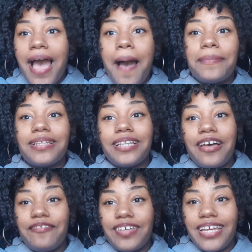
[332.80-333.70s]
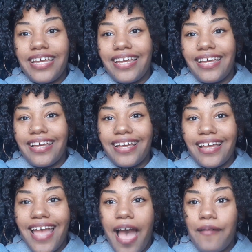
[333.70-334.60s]
I'm loving
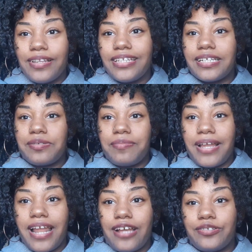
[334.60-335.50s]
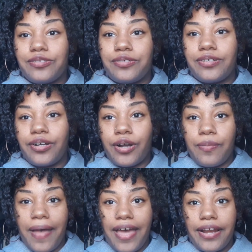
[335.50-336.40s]
how it looks with my natural
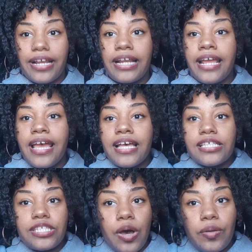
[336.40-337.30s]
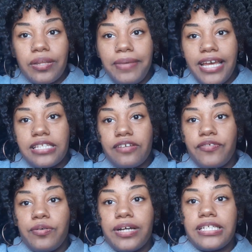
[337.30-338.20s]
curl pattern. So let me answer a
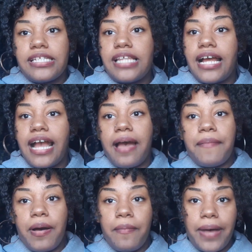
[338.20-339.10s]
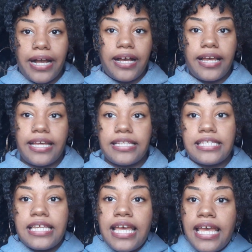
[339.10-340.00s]
few questions that I got about my cut.
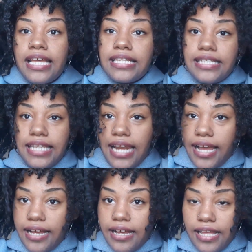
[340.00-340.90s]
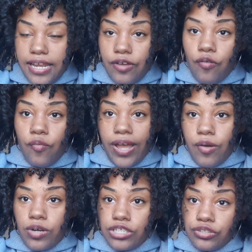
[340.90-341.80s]
Did I cut it wet
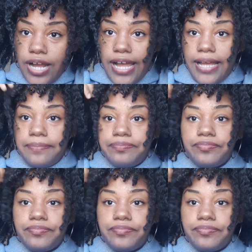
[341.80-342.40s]
or dry?